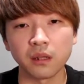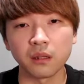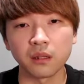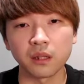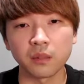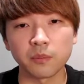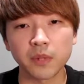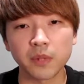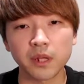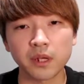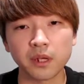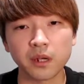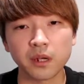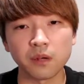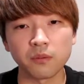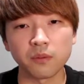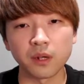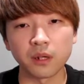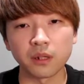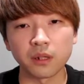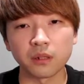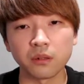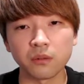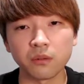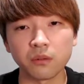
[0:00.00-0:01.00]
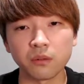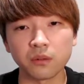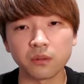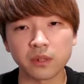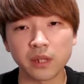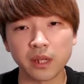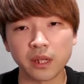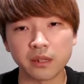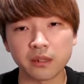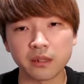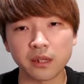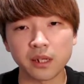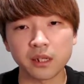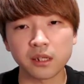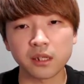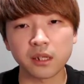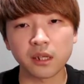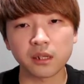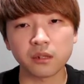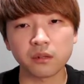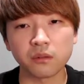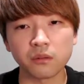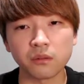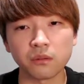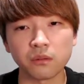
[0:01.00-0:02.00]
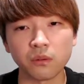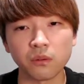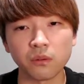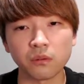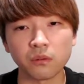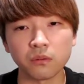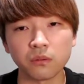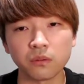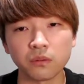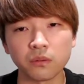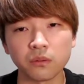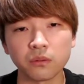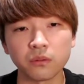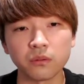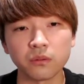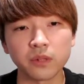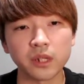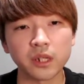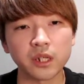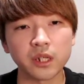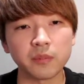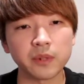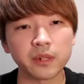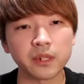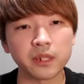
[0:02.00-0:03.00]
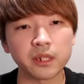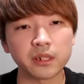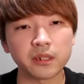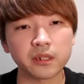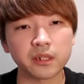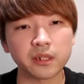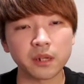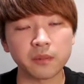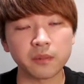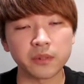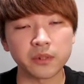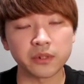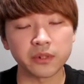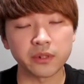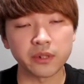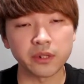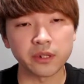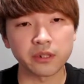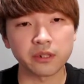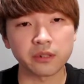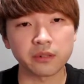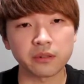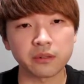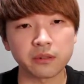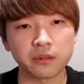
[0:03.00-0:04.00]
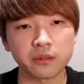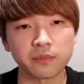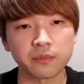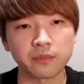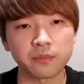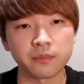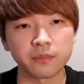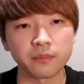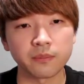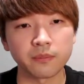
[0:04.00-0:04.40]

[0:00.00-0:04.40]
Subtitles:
Demae-can is one of the largest food delivery services in Japan.